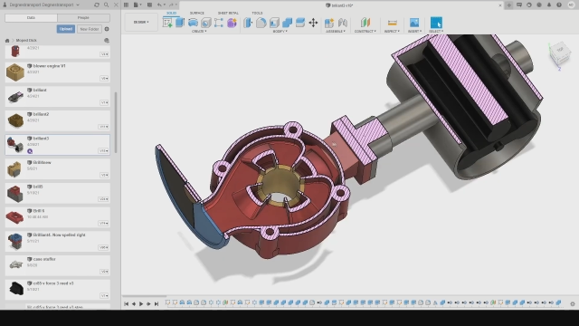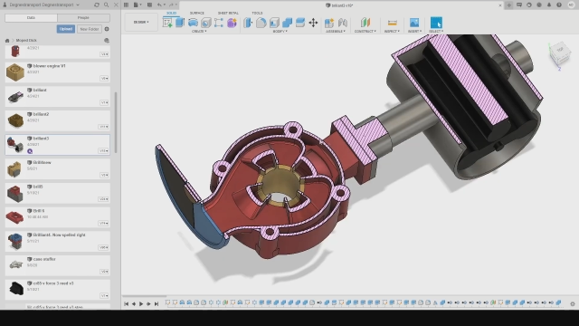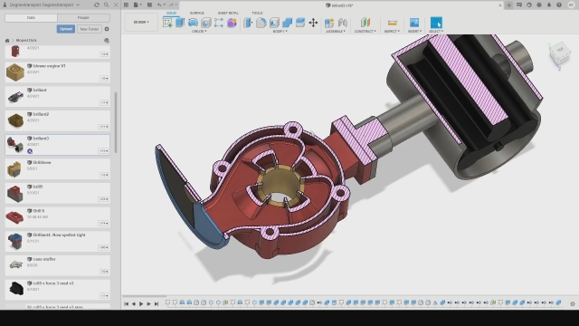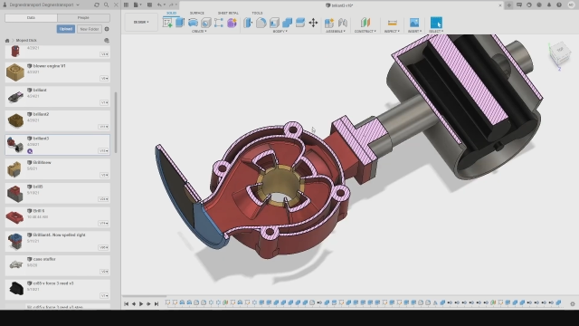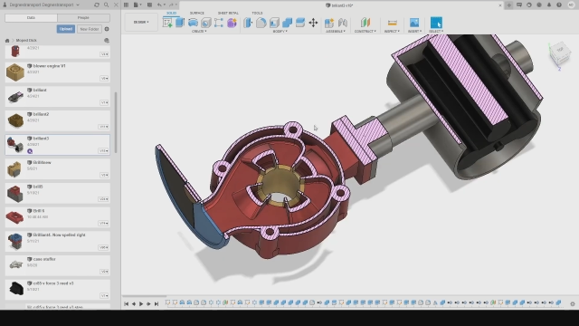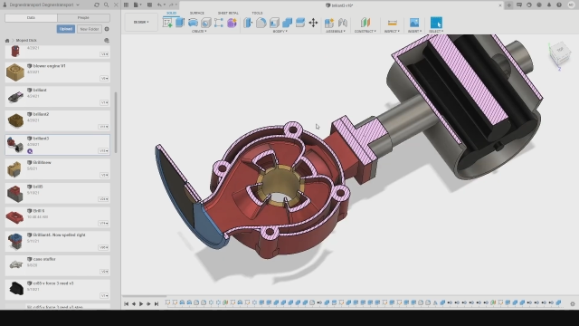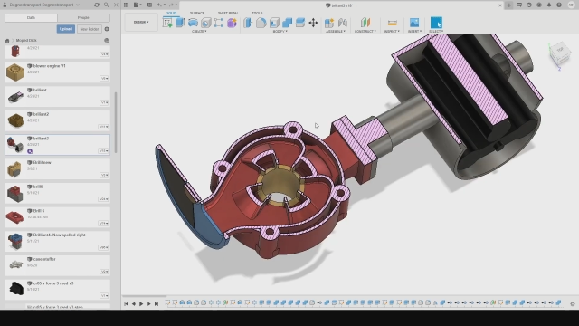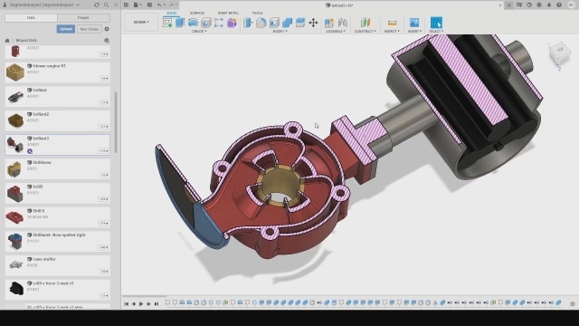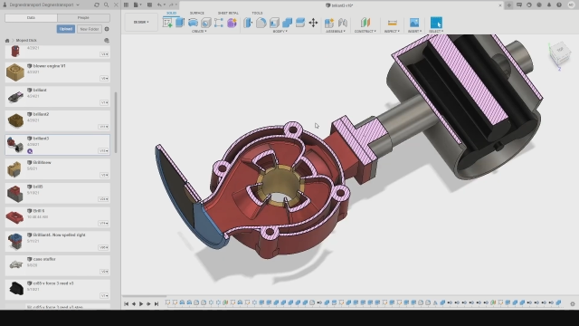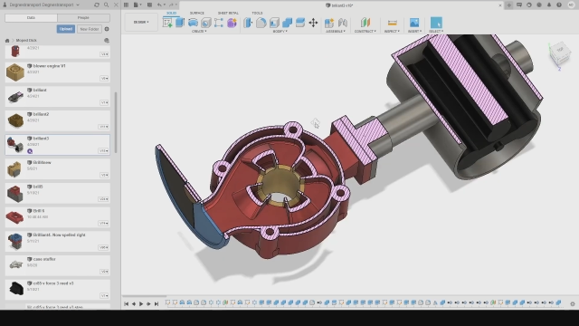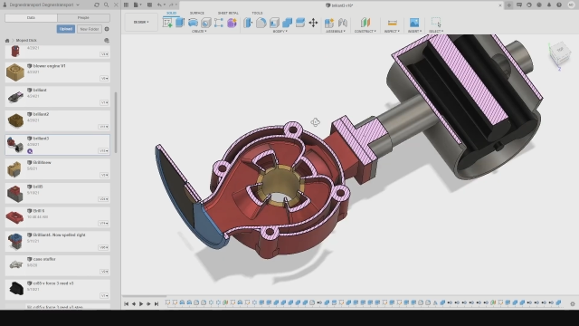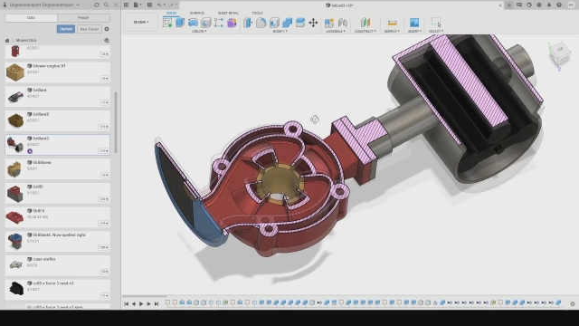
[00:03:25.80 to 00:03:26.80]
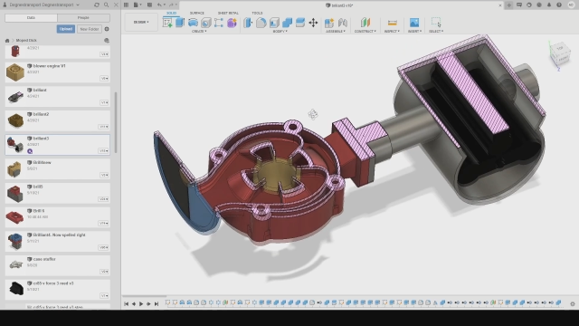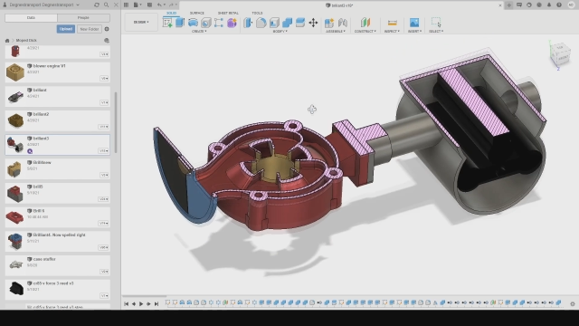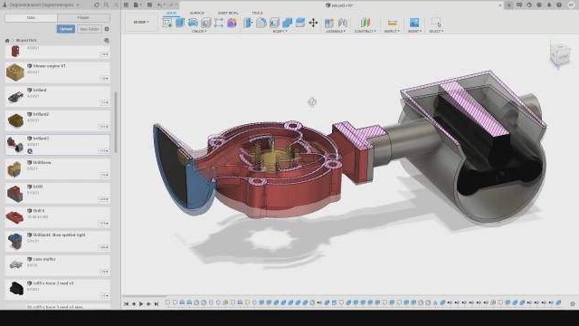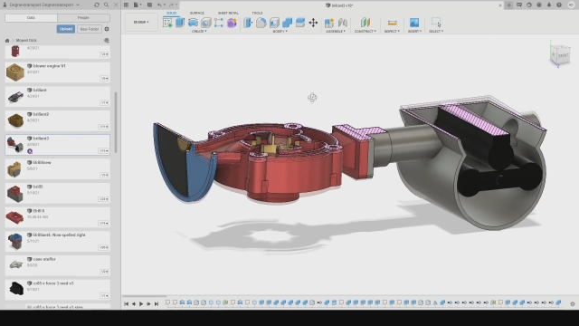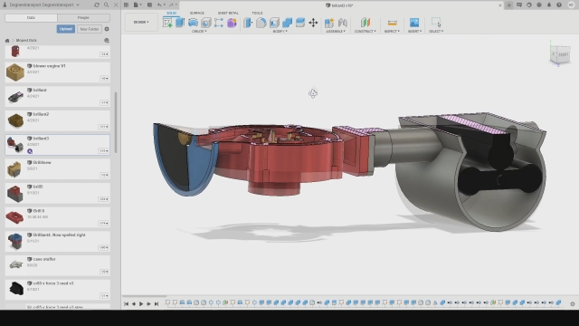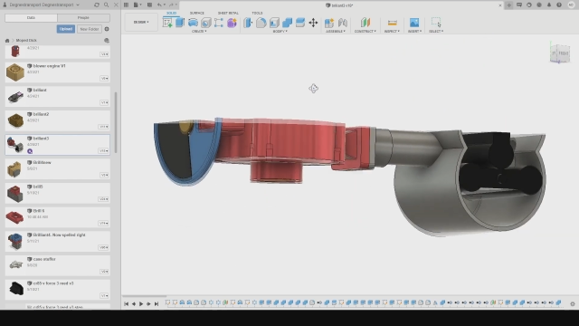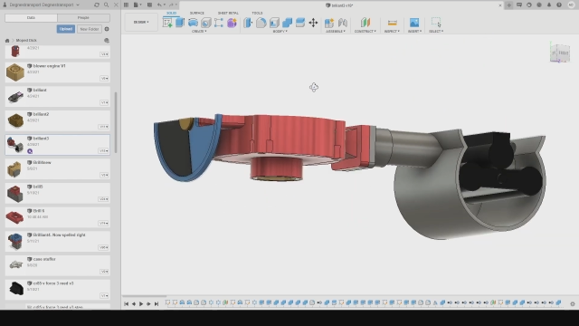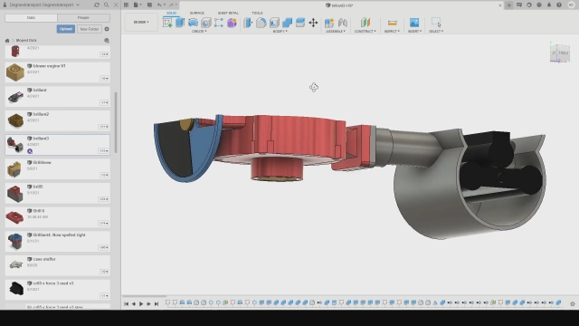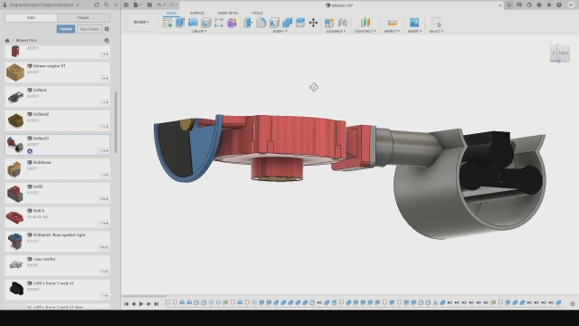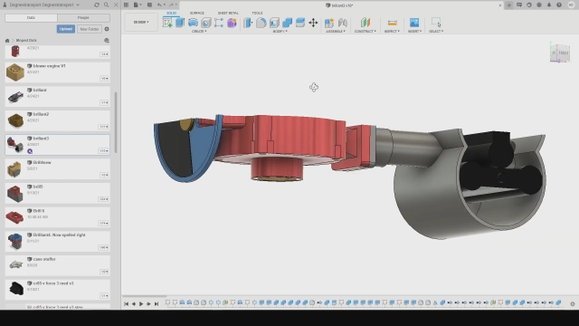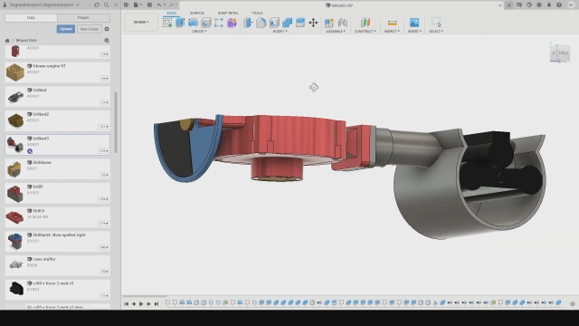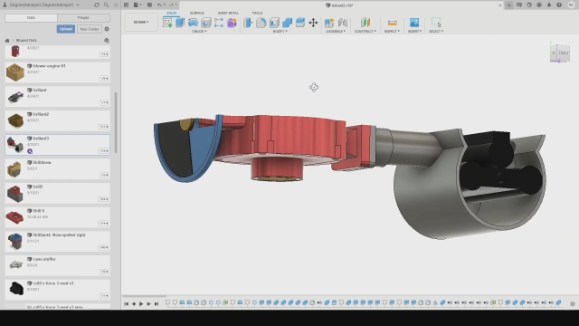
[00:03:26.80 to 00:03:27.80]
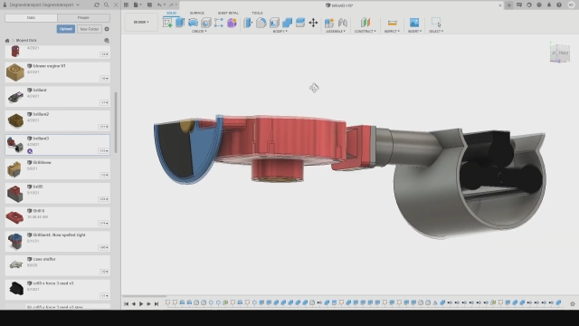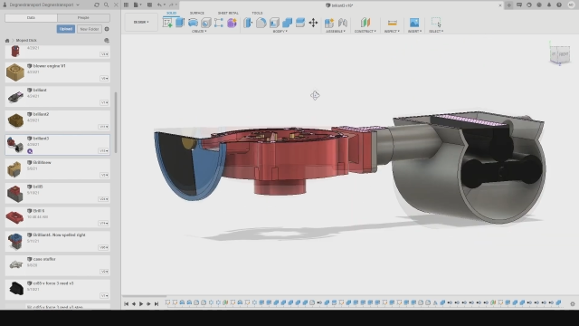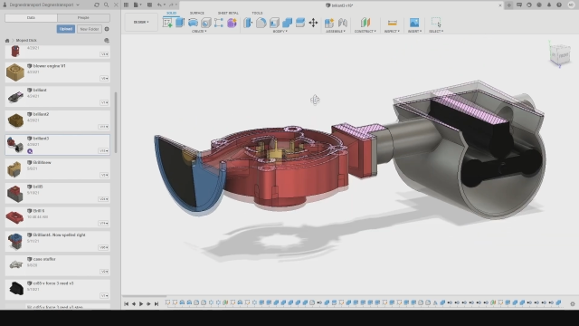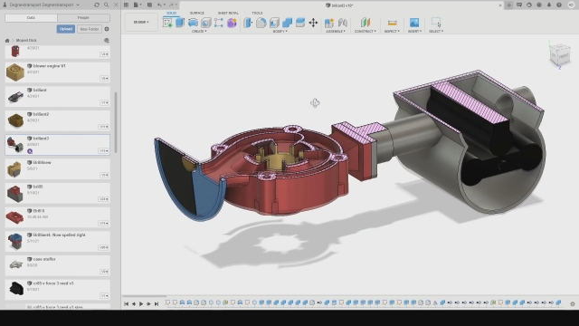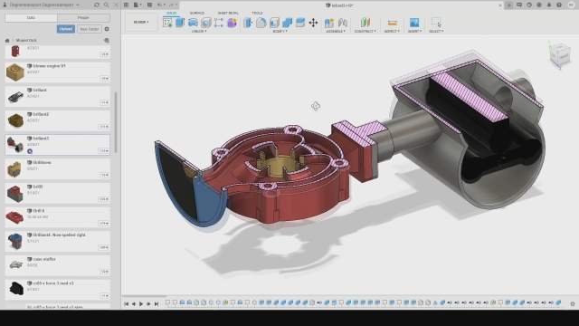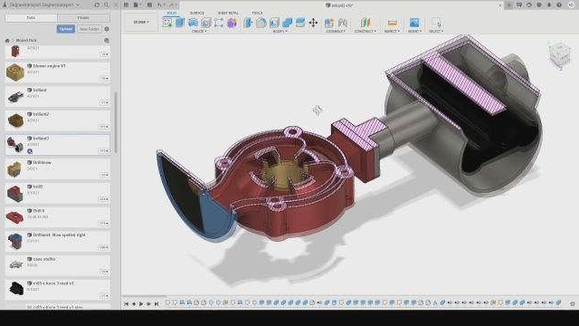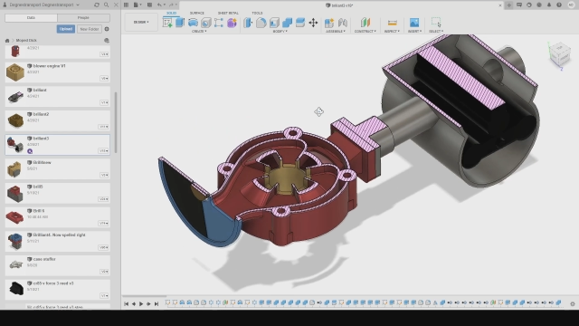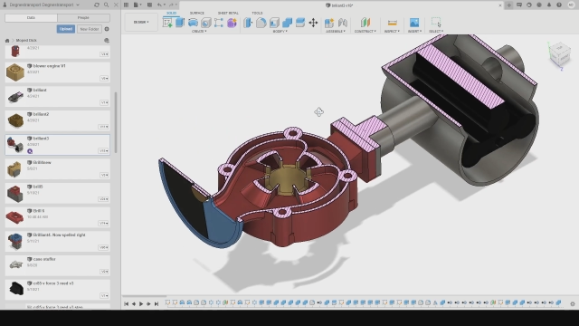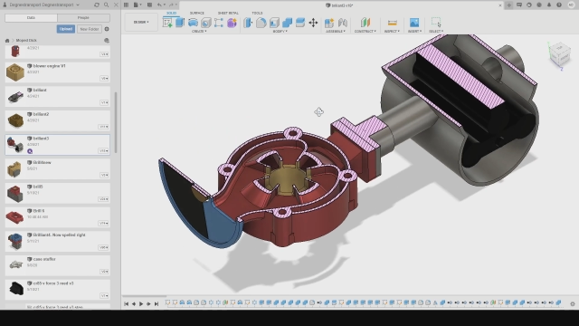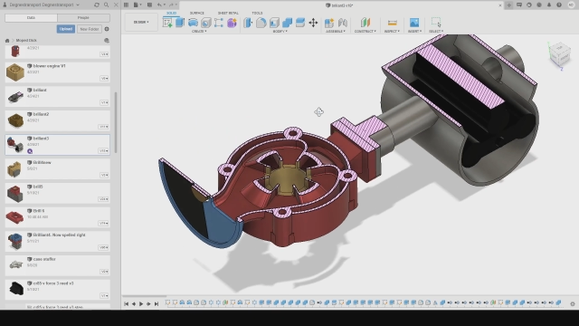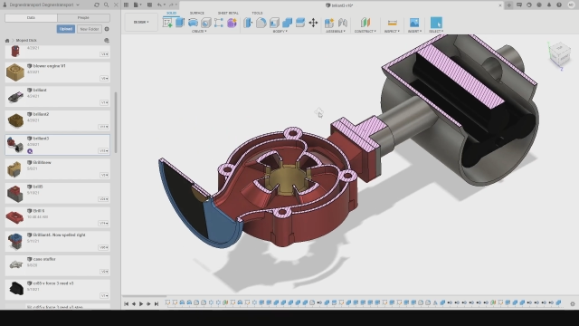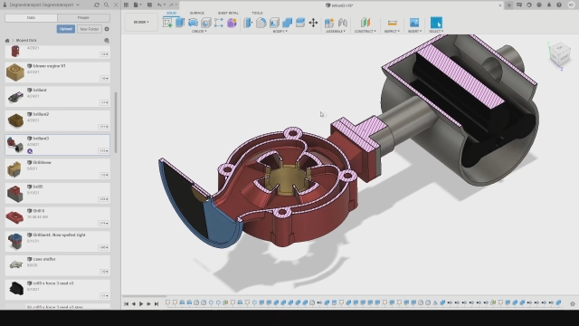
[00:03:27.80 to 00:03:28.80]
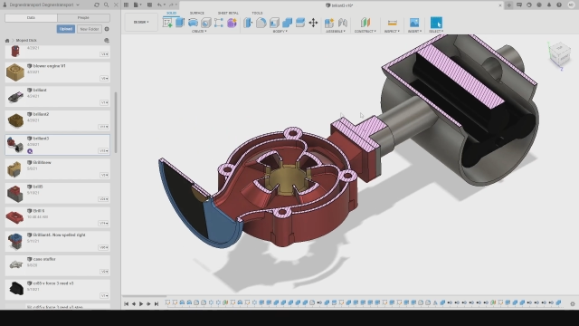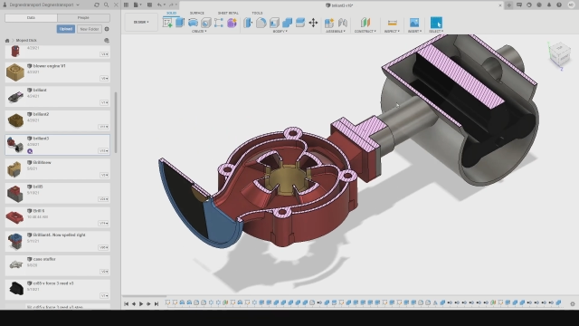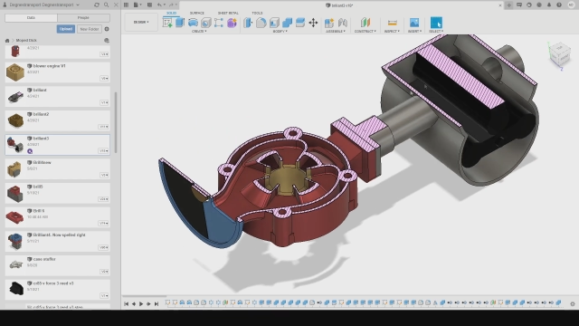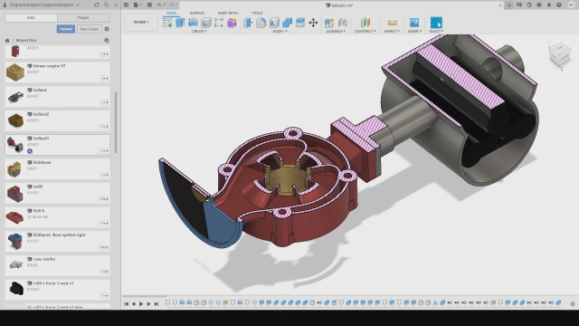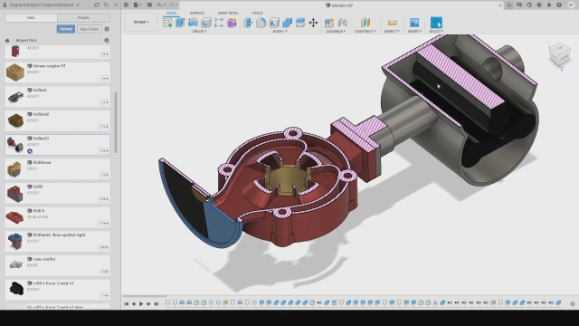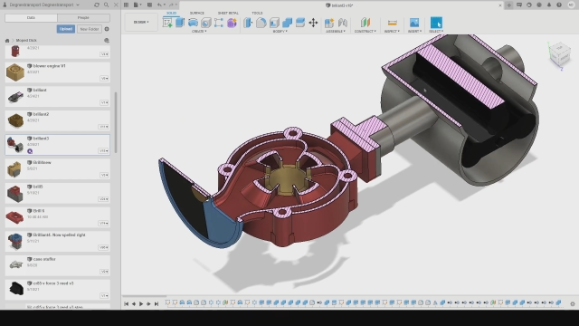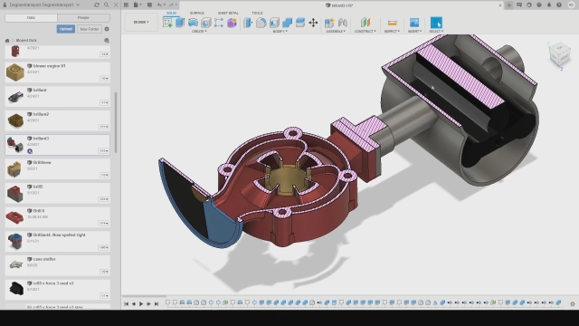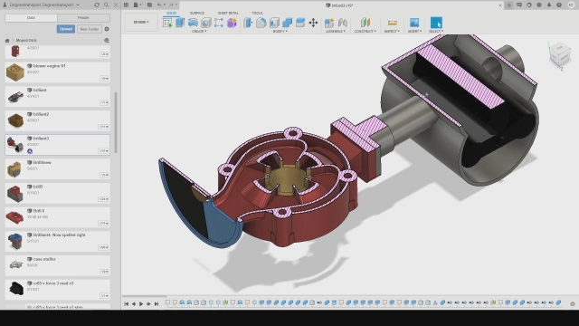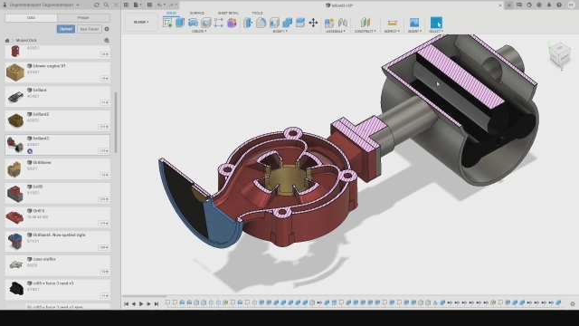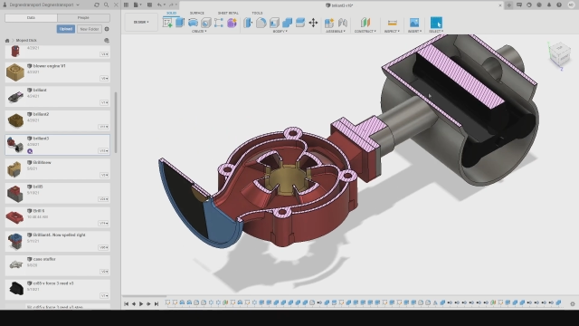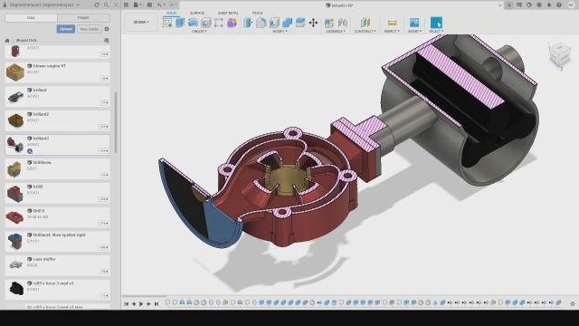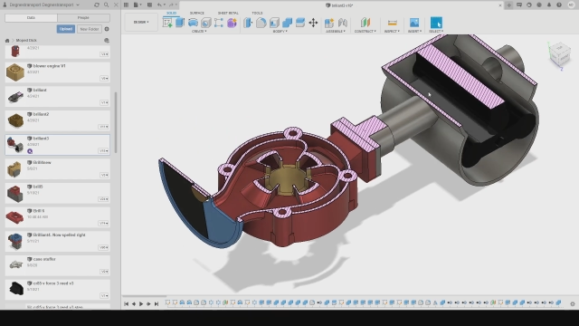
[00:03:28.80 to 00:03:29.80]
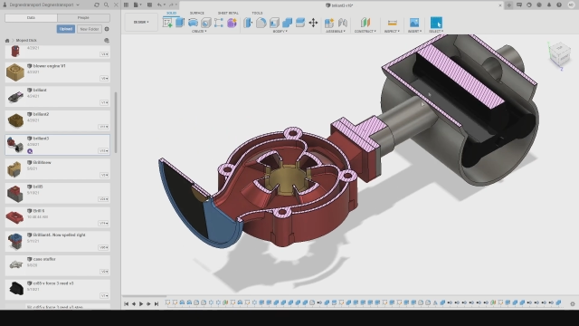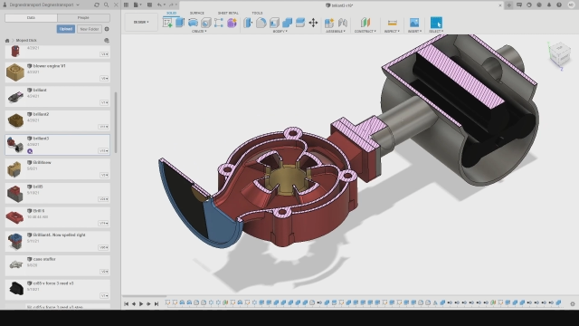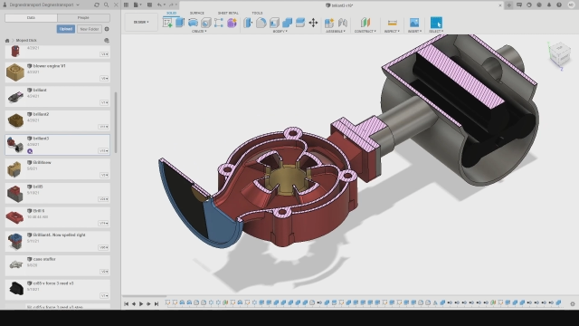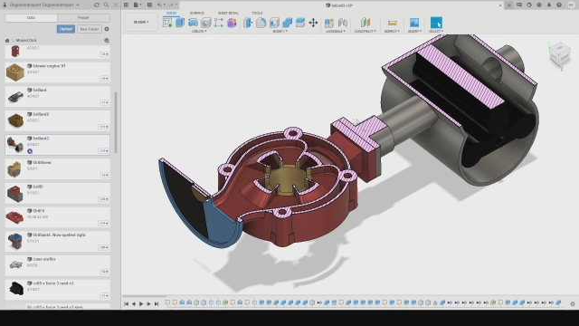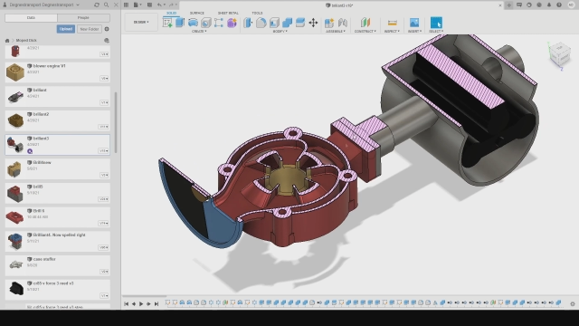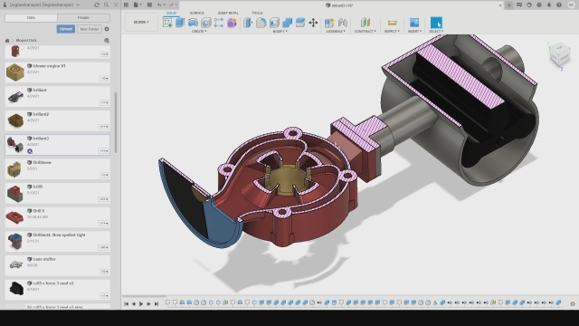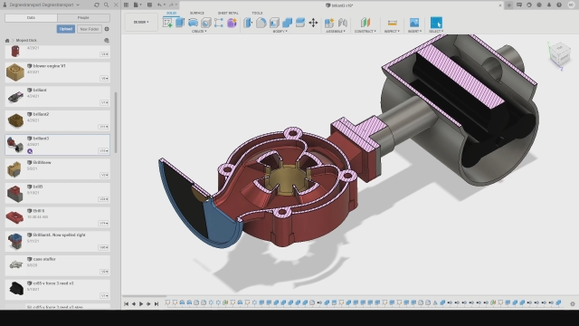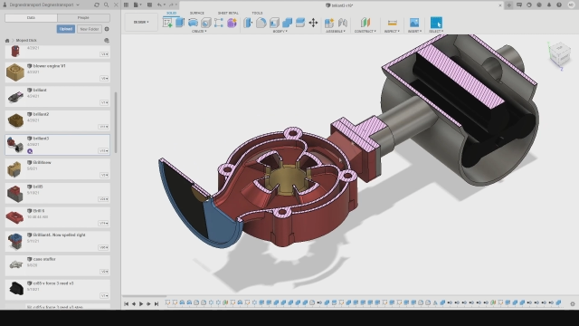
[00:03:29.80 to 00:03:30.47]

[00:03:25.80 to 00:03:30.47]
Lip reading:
No face is visible, so there are no lips to read.